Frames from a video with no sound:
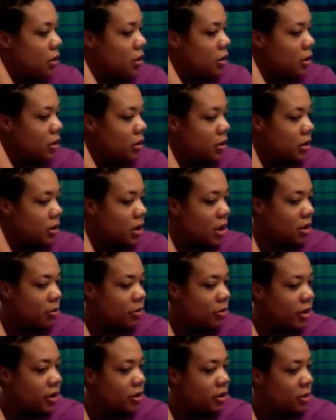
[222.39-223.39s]
Some
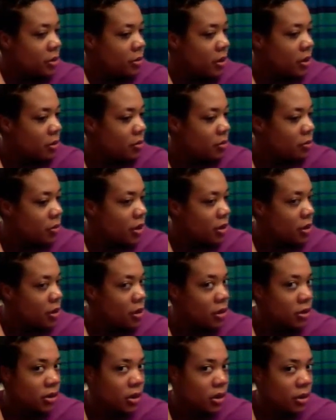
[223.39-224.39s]
ended up being
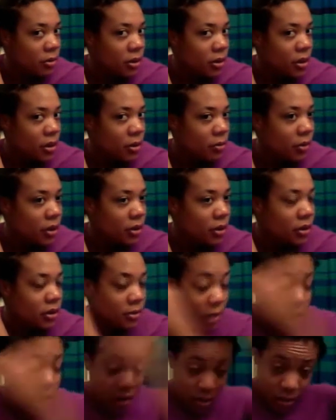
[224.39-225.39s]
bigger, some ended up being
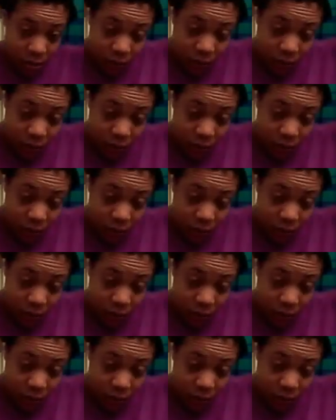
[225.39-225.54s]
smaller.